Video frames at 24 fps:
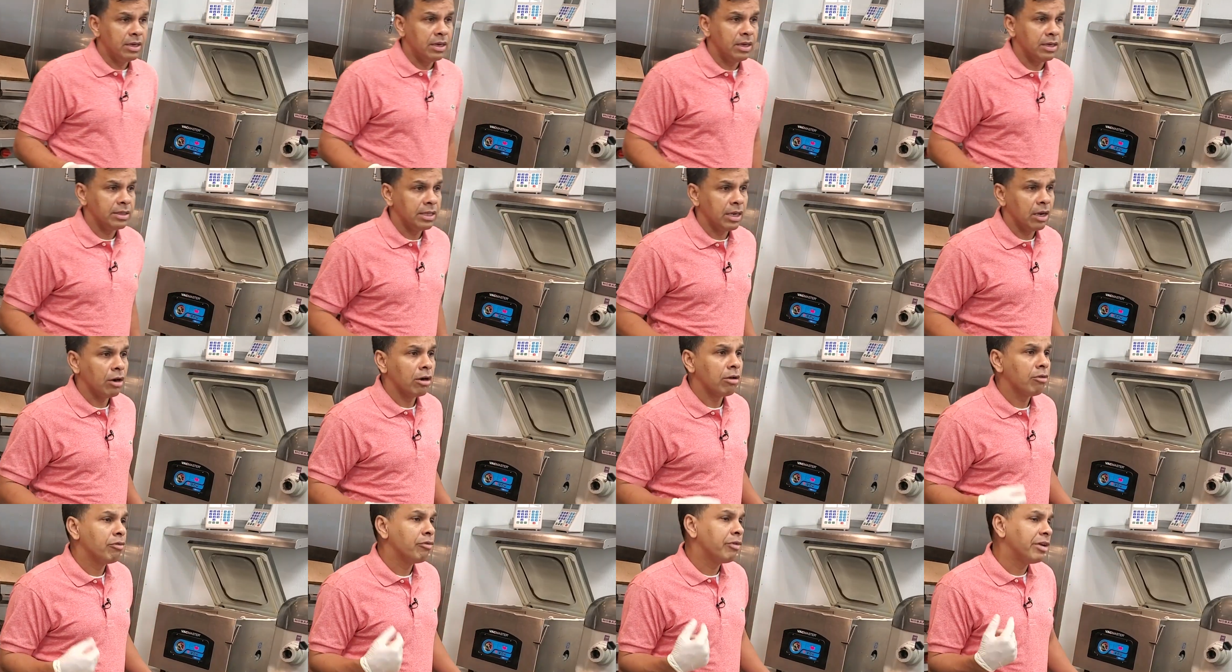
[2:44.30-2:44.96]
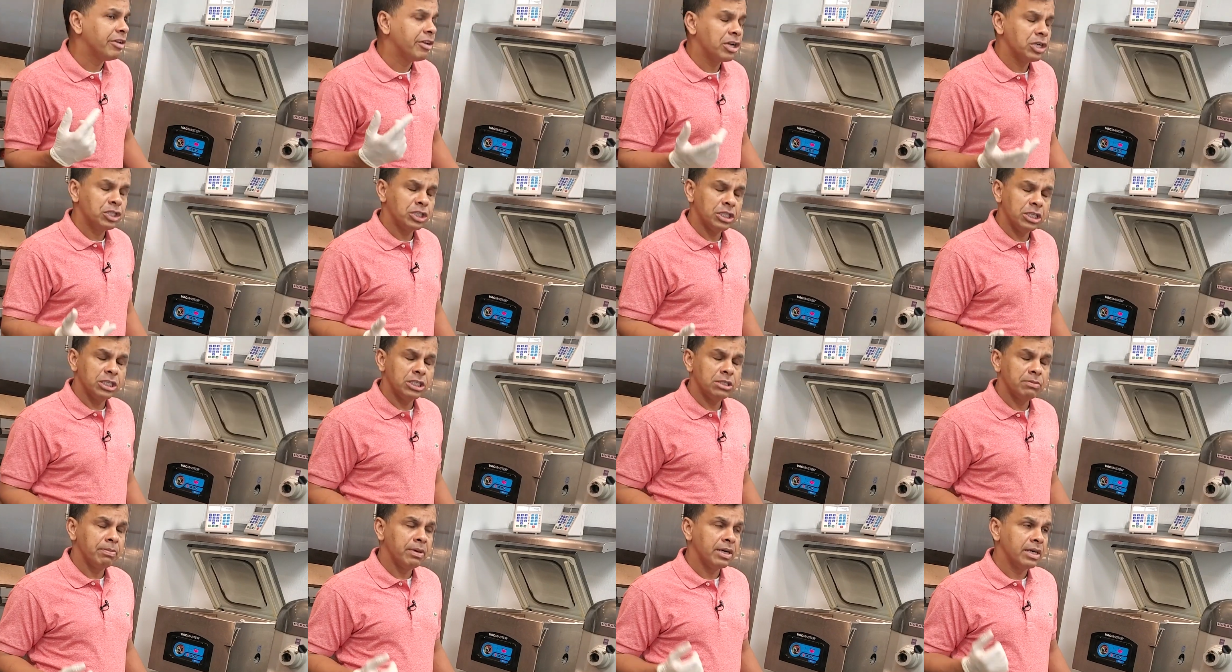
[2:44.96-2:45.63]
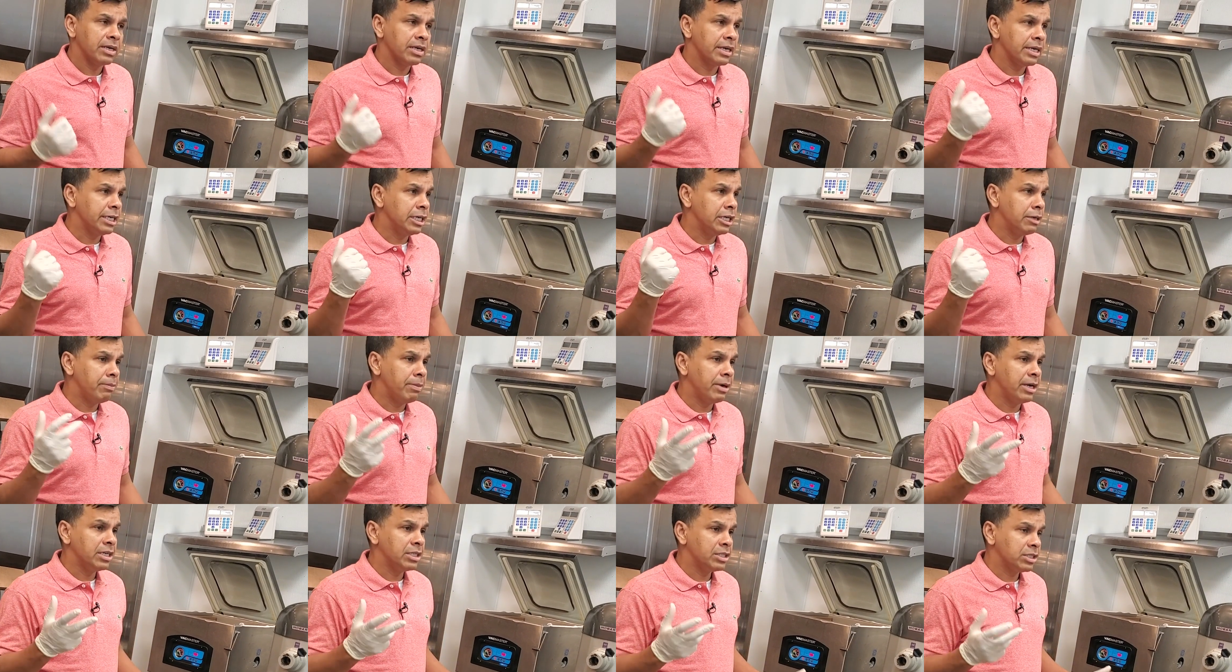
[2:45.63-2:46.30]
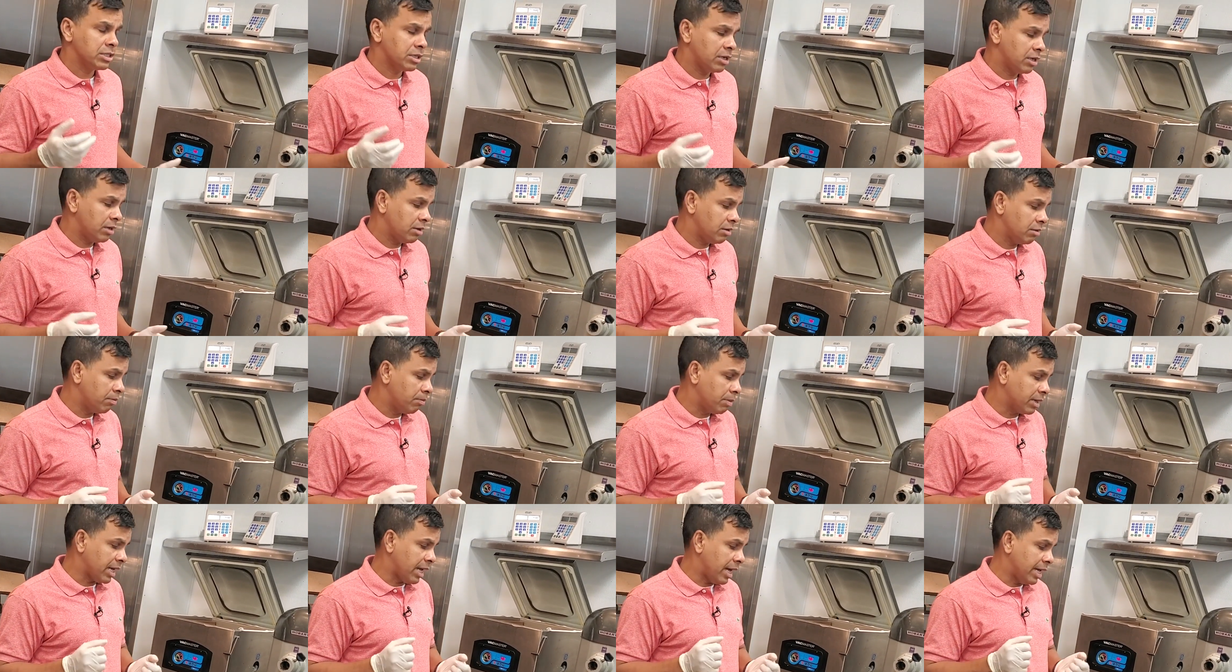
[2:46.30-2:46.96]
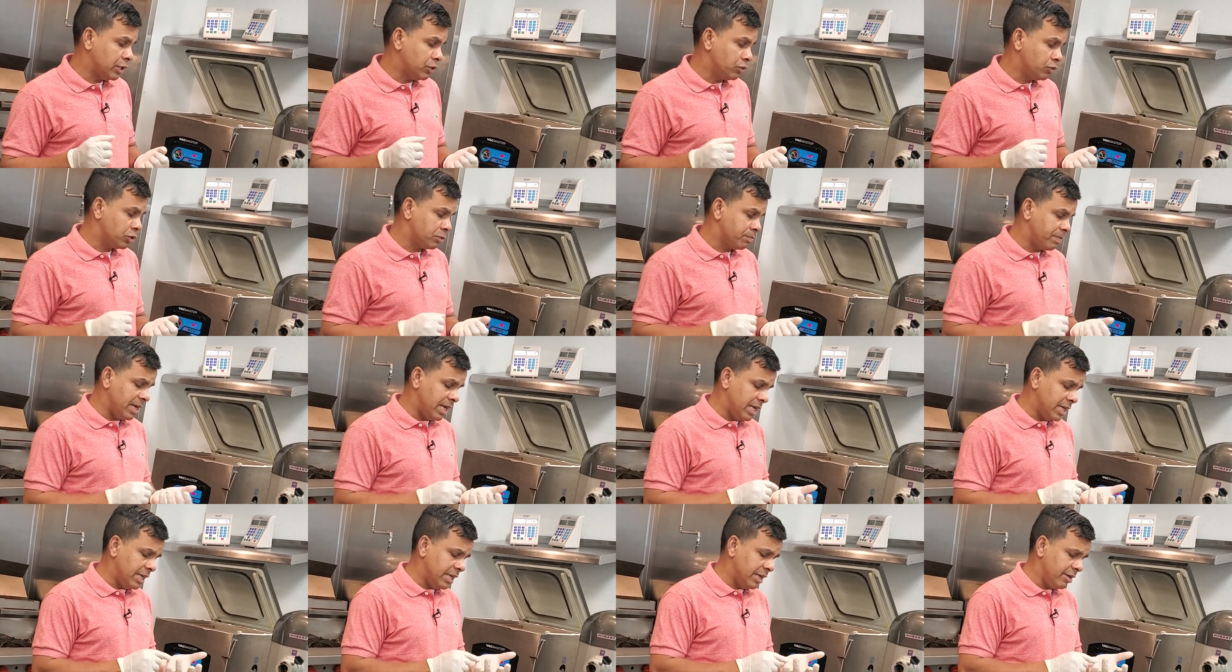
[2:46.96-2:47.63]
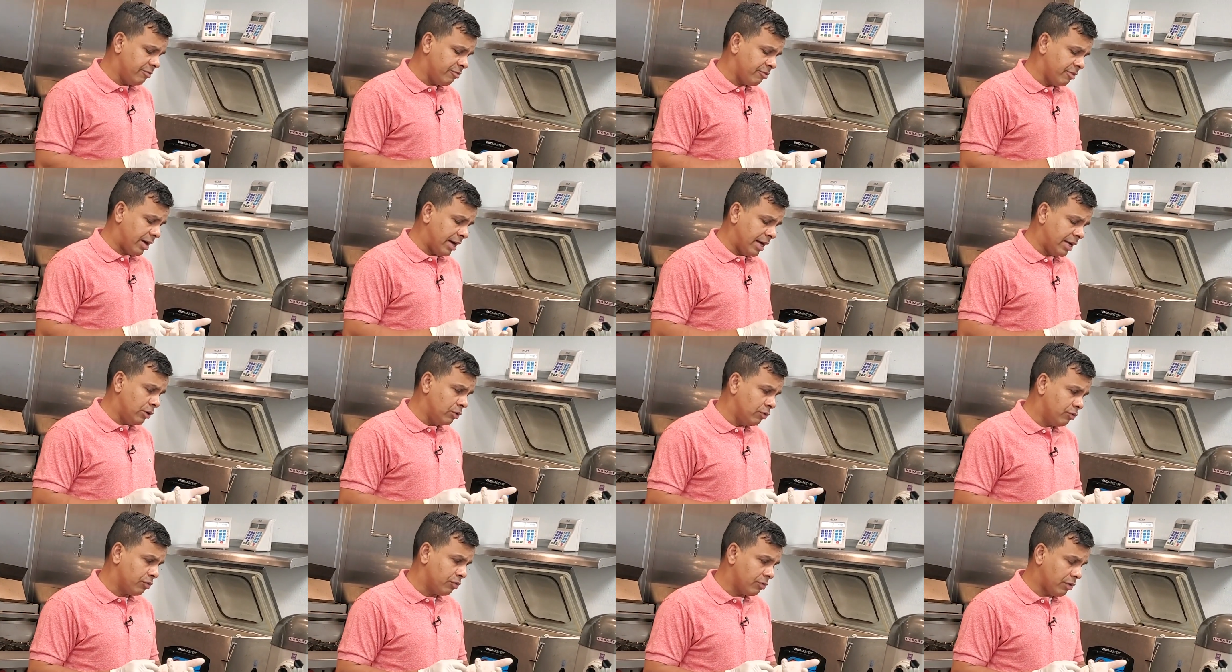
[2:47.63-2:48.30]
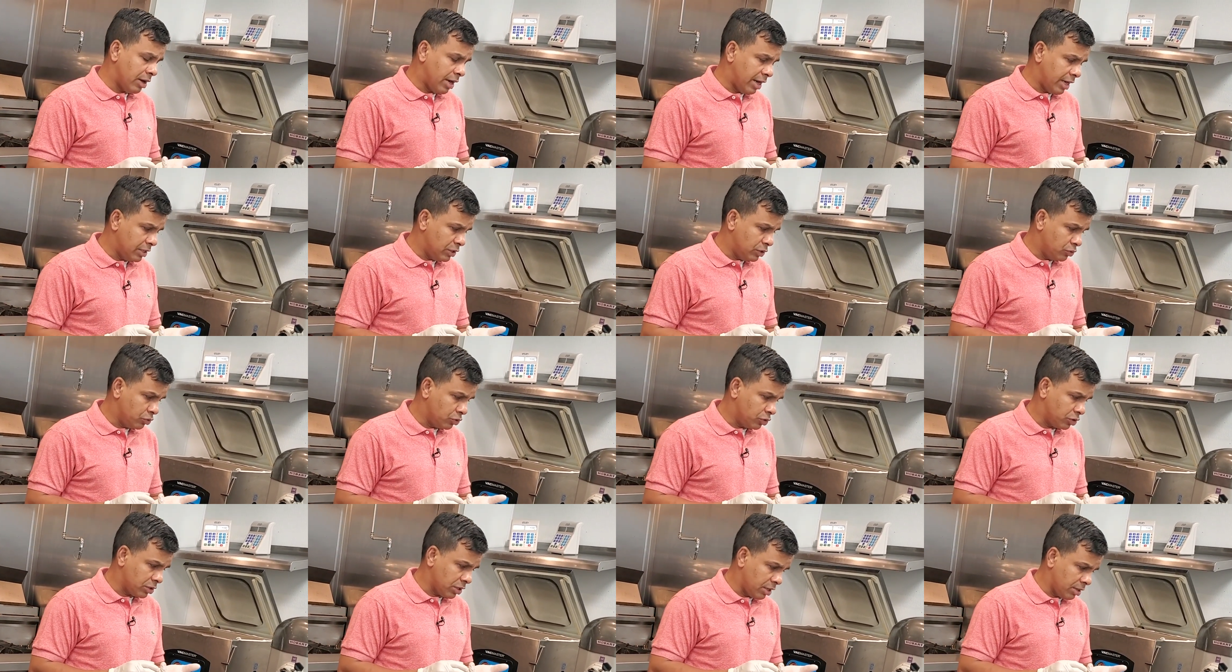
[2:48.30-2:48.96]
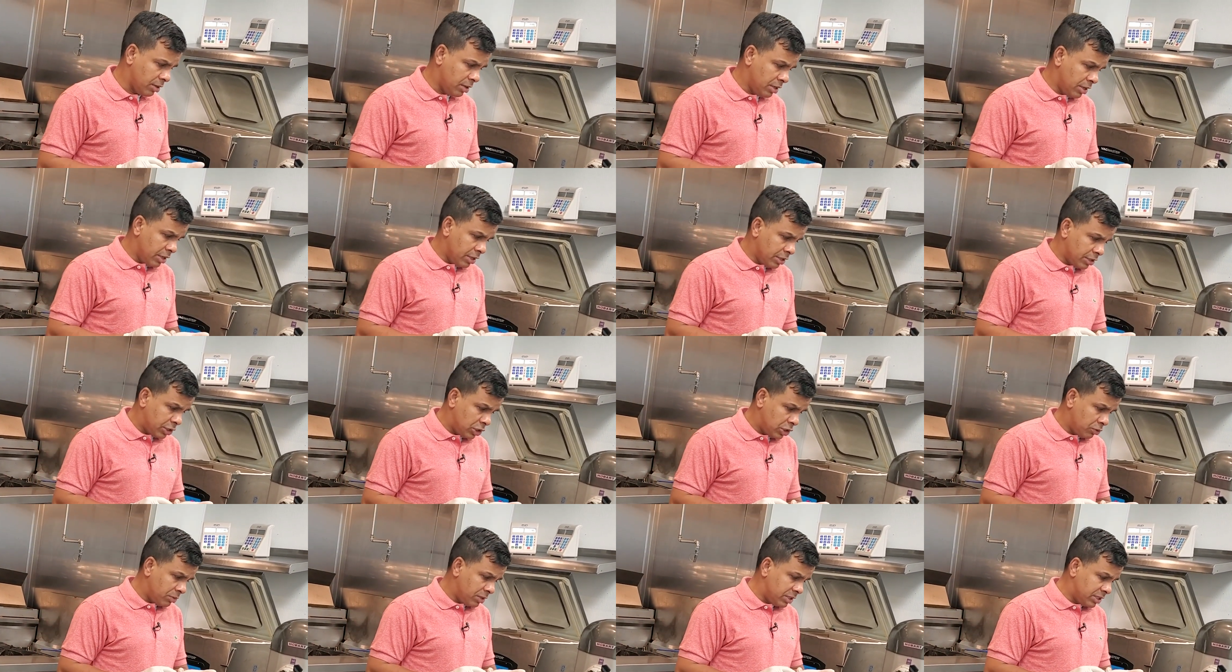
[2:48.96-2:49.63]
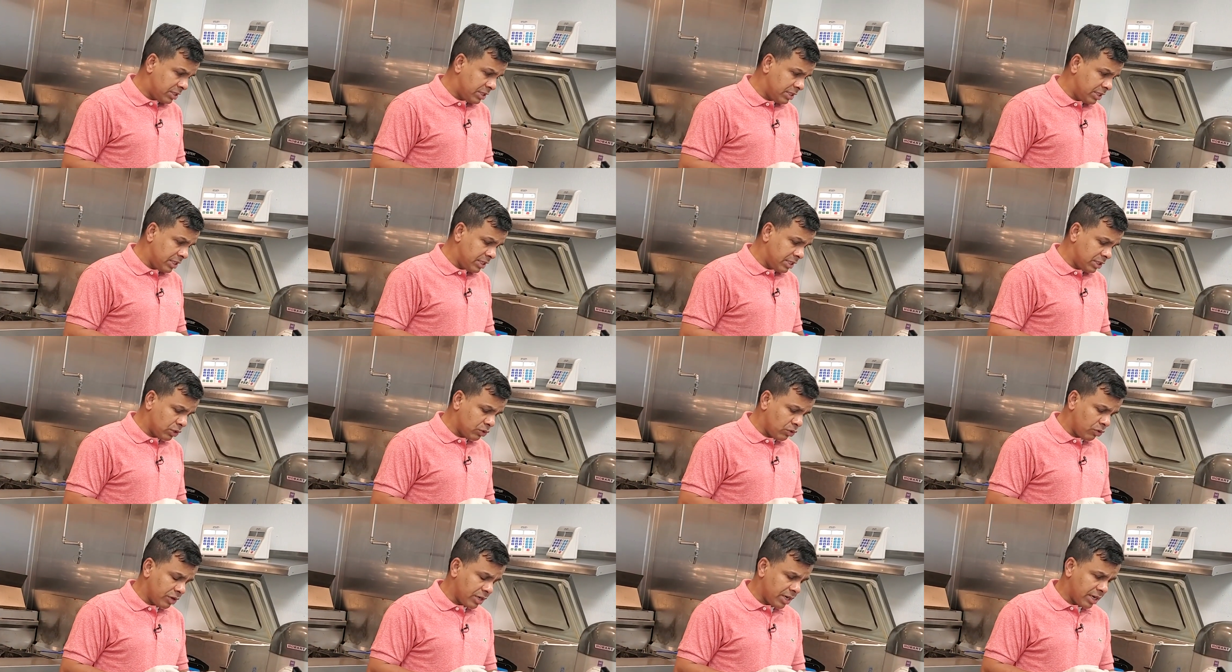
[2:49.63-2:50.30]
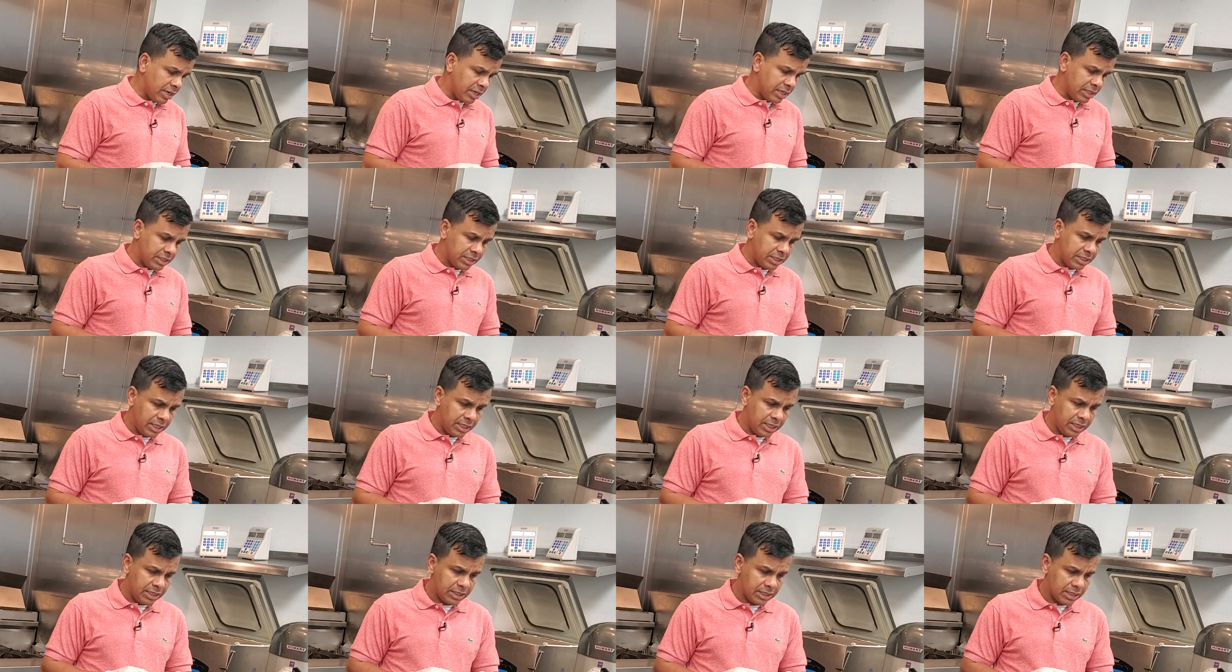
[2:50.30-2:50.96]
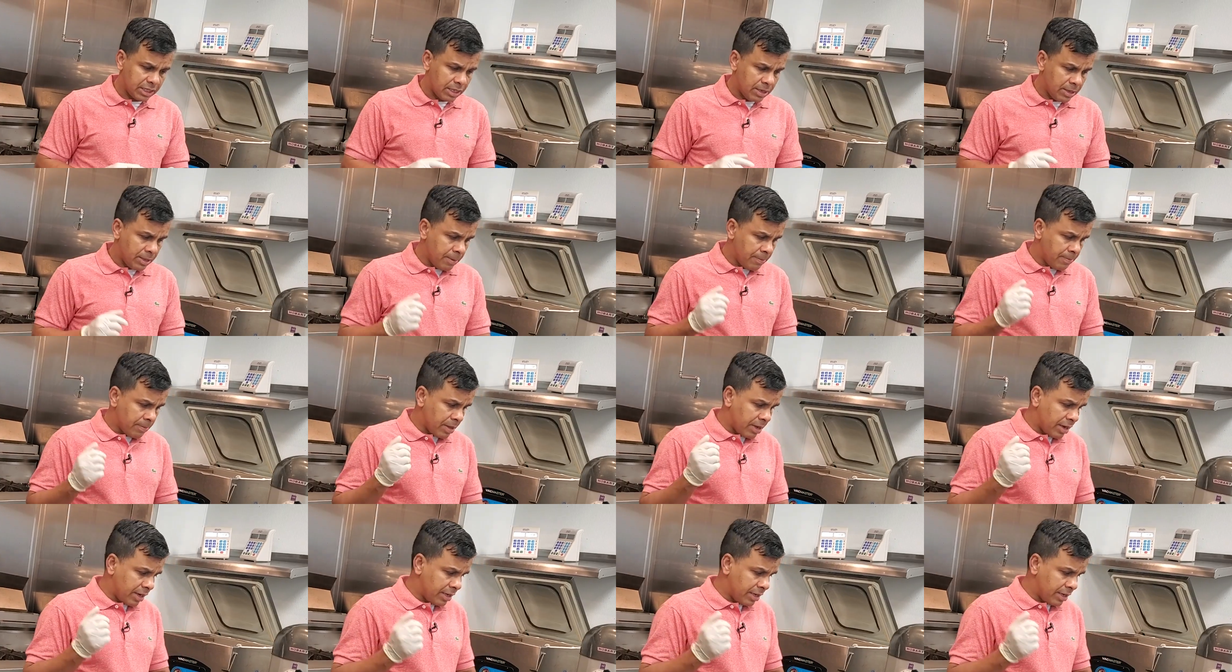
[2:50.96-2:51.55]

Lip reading: a lot of variations, but it depends. But I use bay leaf, I use cumin seeds, coriander seeds, I